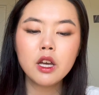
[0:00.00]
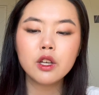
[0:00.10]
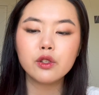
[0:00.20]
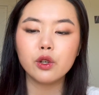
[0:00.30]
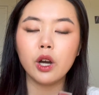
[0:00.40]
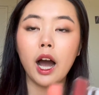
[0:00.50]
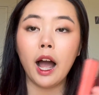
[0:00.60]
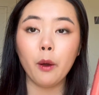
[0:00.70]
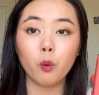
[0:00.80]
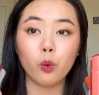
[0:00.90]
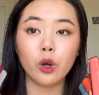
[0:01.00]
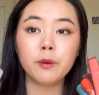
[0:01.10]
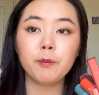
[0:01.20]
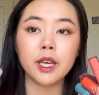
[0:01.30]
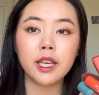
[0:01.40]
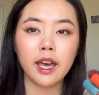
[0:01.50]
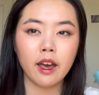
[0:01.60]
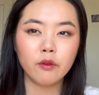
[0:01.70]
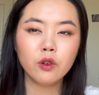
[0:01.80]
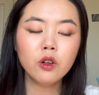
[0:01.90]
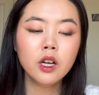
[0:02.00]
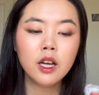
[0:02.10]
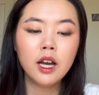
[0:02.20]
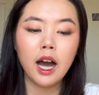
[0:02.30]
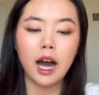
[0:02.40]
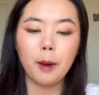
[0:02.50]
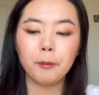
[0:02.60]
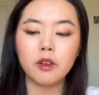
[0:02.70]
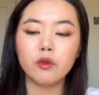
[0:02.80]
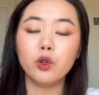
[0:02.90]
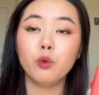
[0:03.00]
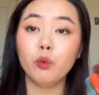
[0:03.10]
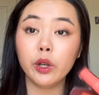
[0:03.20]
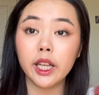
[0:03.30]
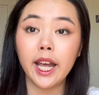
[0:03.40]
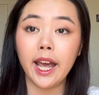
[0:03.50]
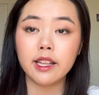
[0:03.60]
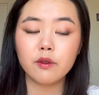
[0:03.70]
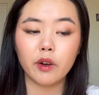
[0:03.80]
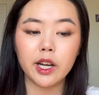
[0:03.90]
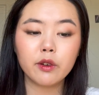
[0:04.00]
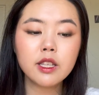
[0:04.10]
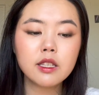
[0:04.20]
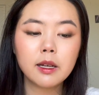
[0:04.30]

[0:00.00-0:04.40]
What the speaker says: so I would be careful if you really hate fragrance.